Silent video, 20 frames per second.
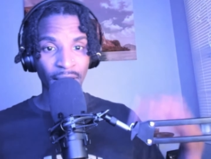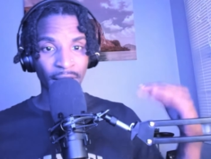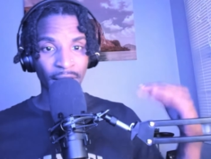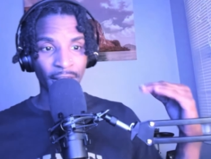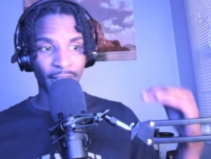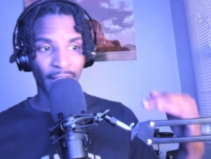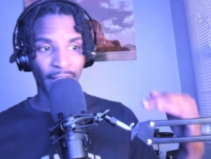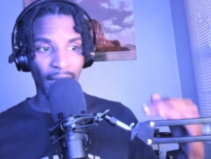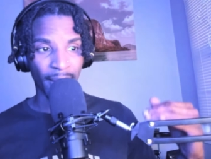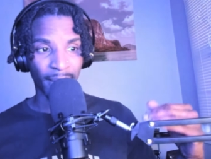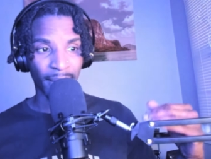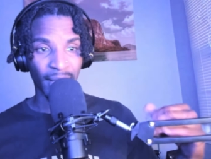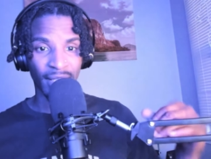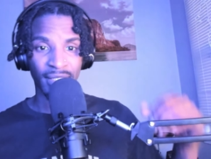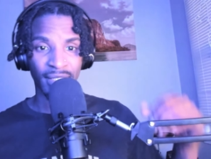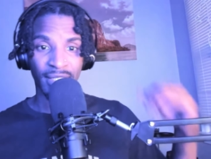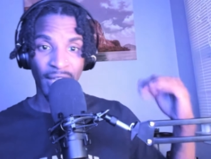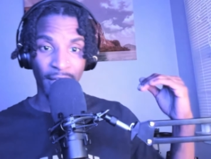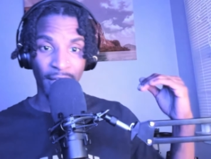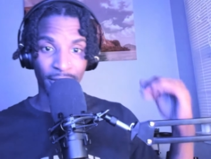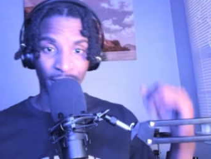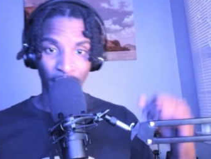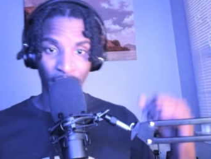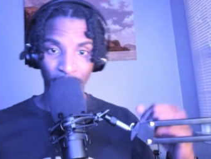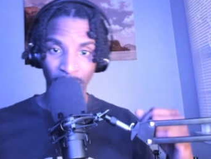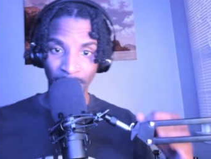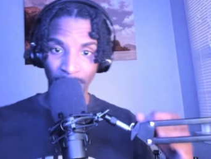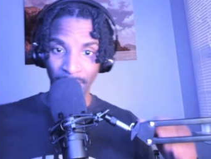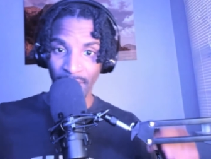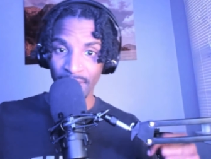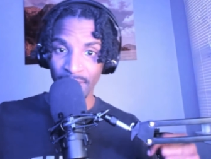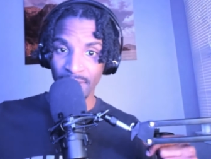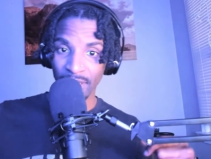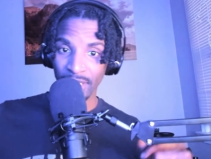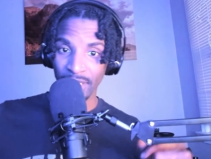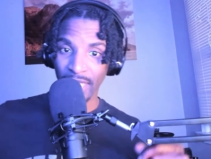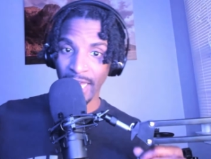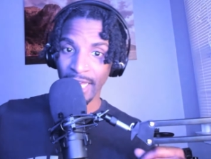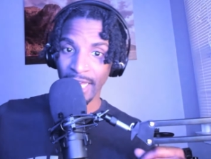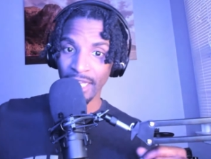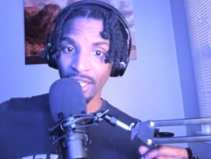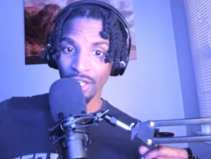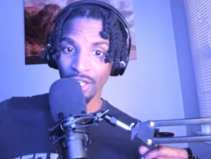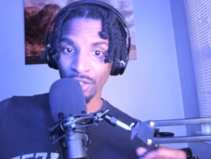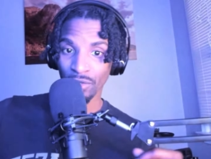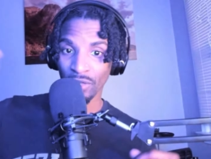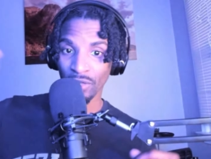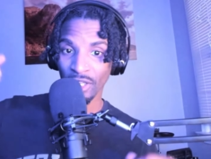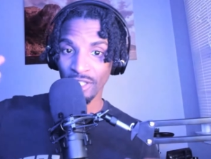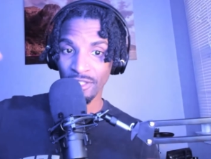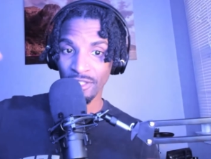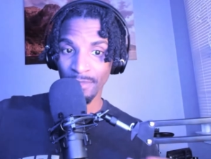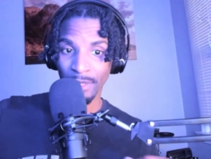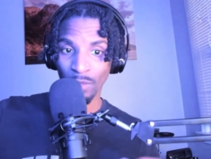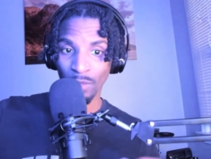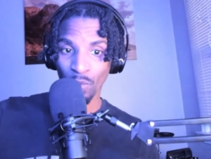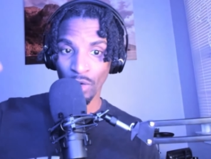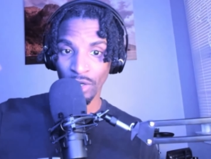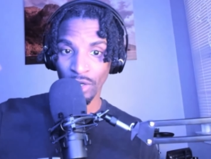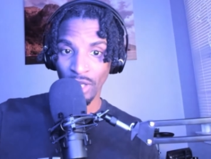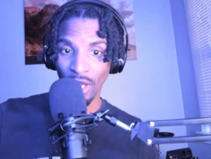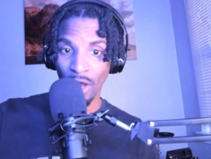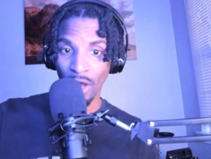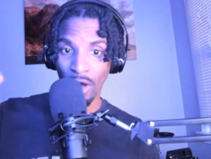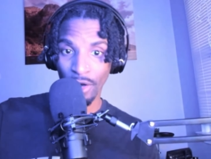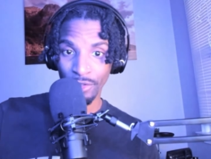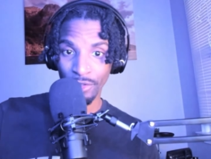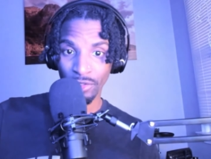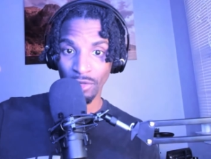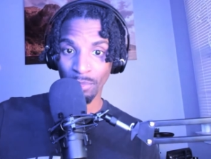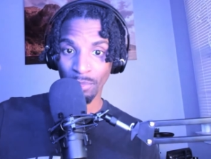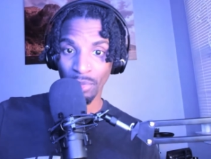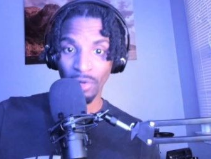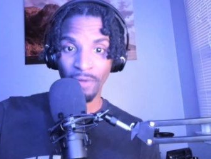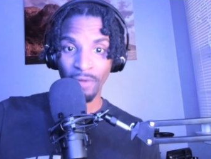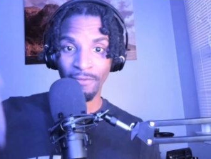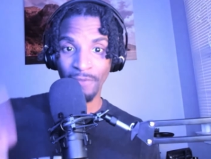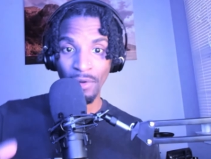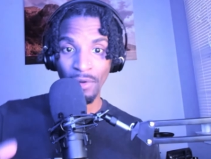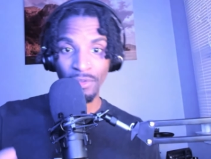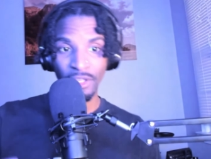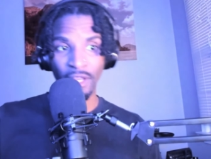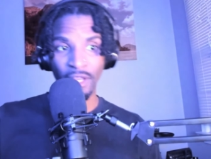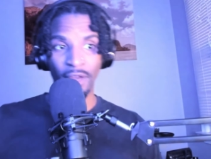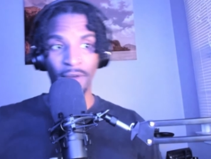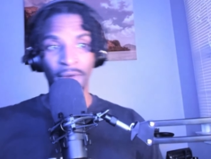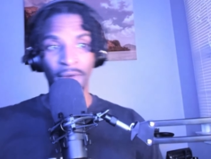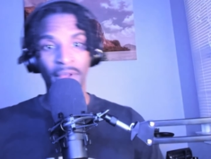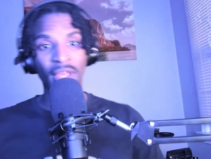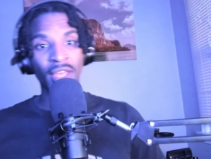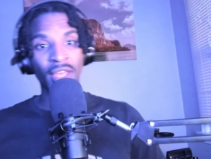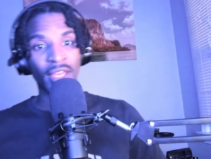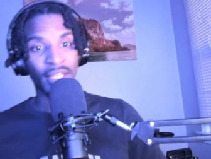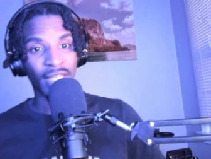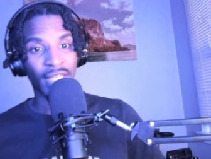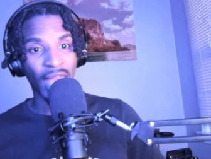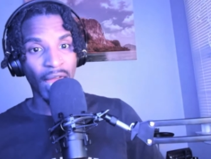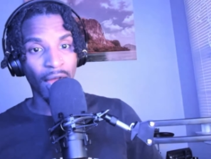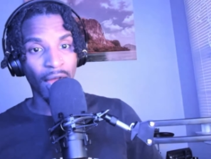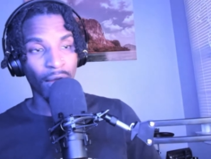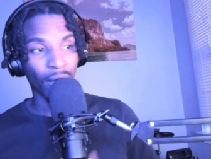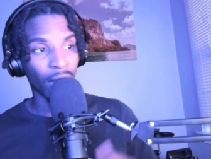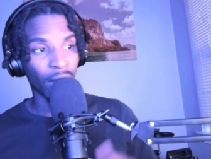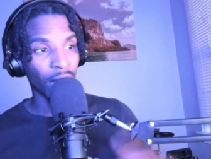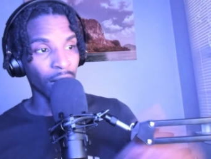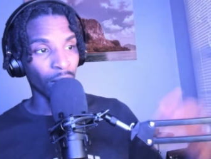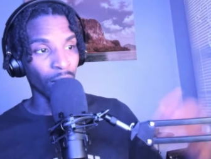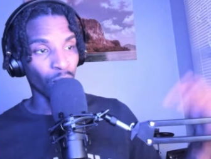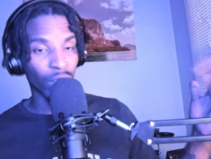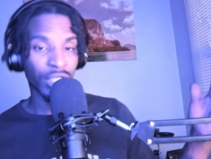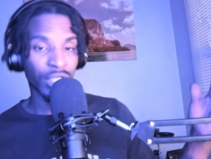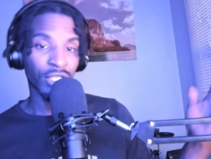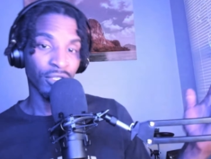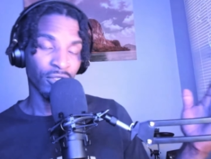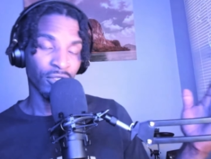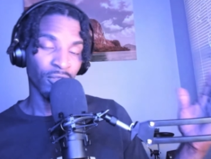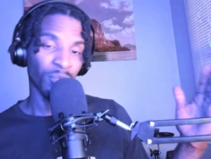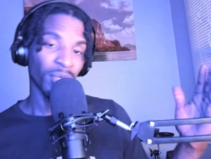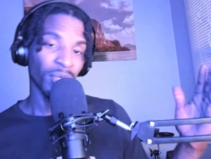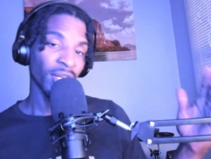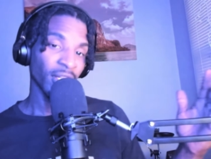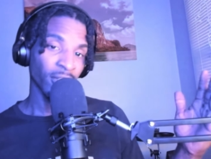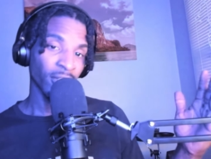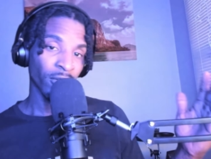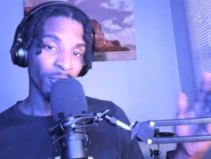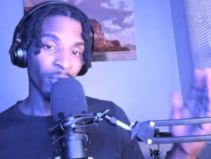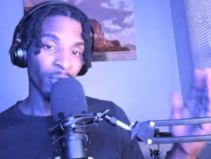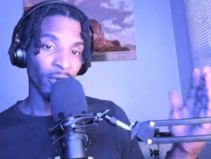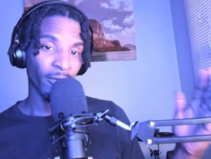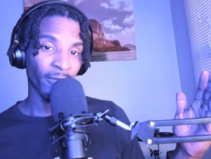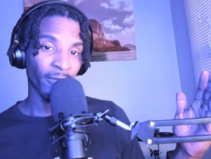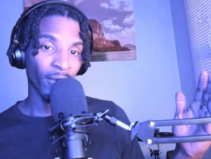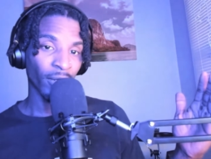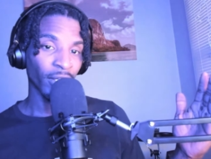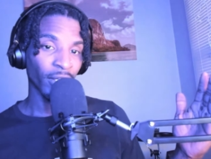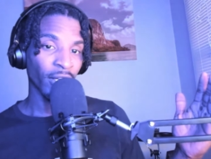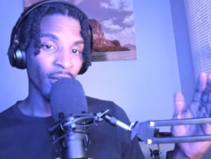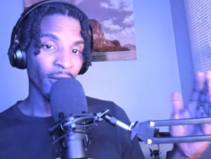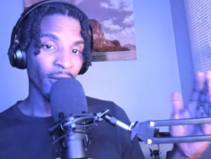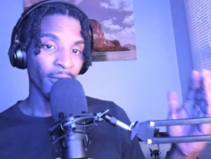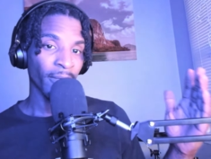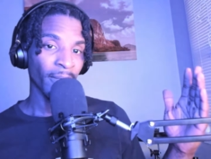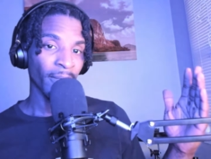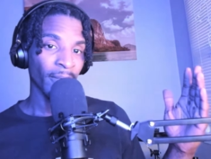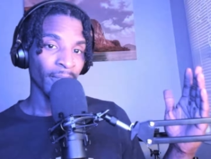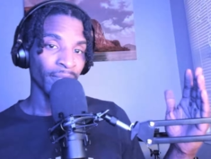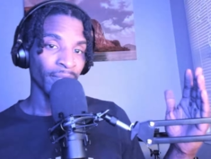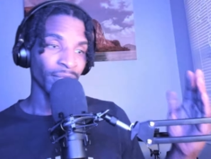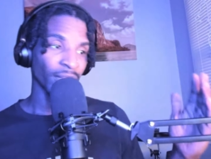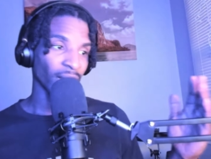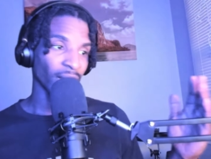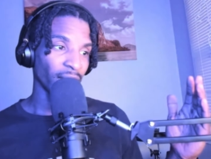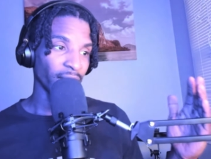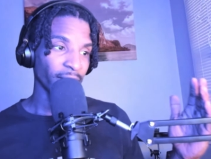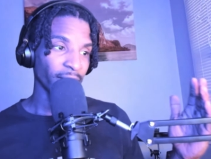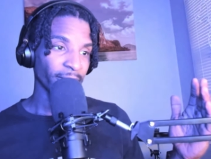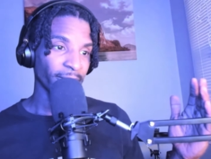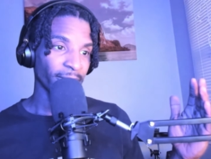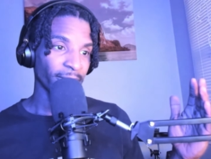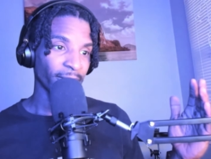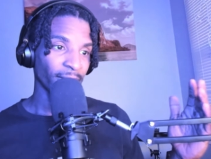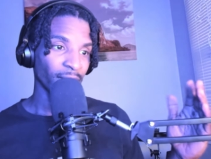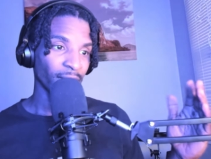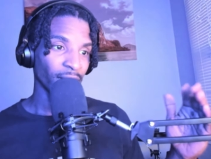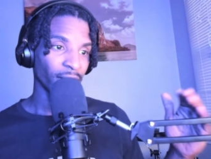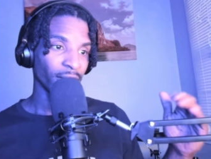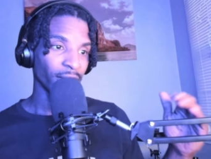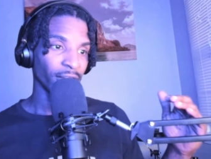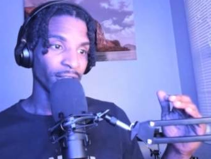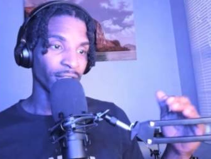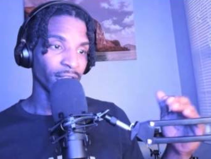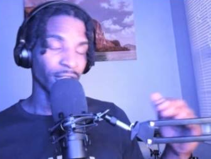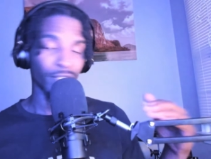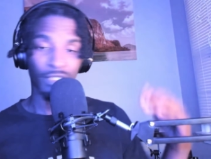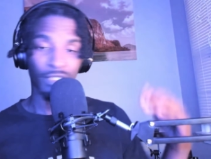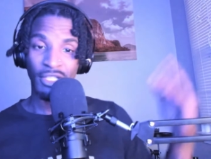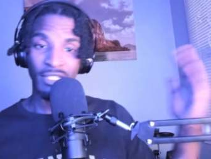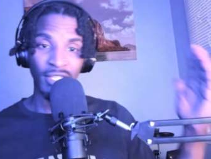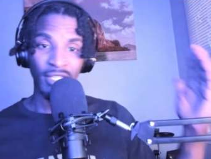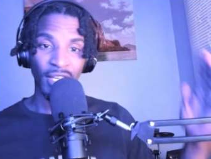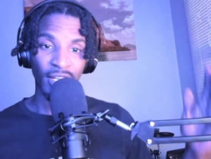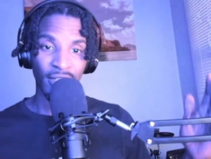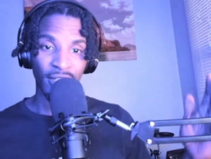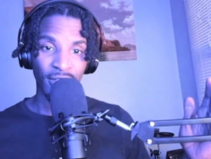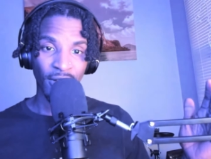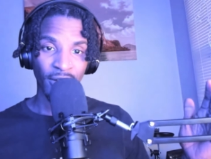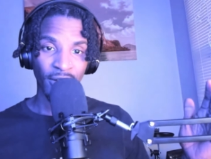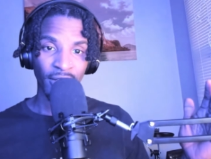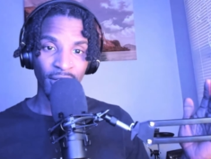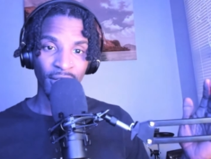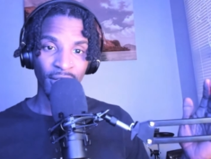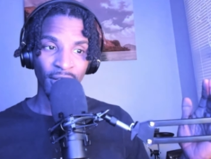that means that 30 minutes a day you need to be working on your portfolio. Now, what should you put in your portfolio? If you're just getting started,